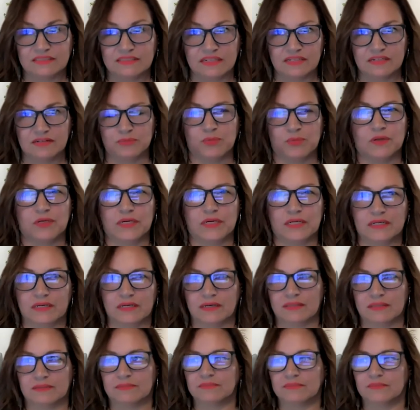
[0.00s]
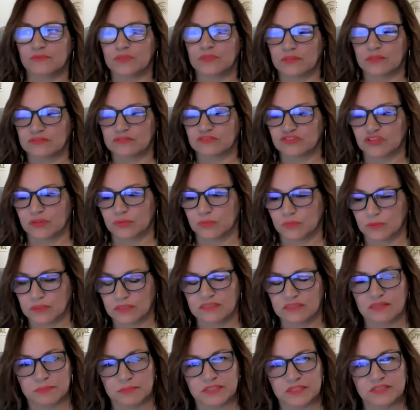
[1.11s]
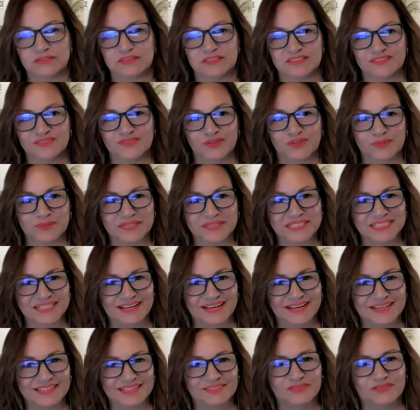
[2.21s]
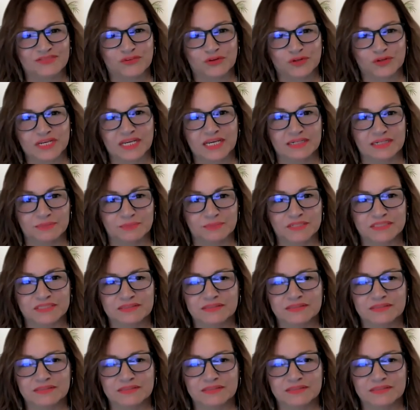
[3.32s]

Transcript: did when um, when I was showing one of the buildings for my clients for cannabis.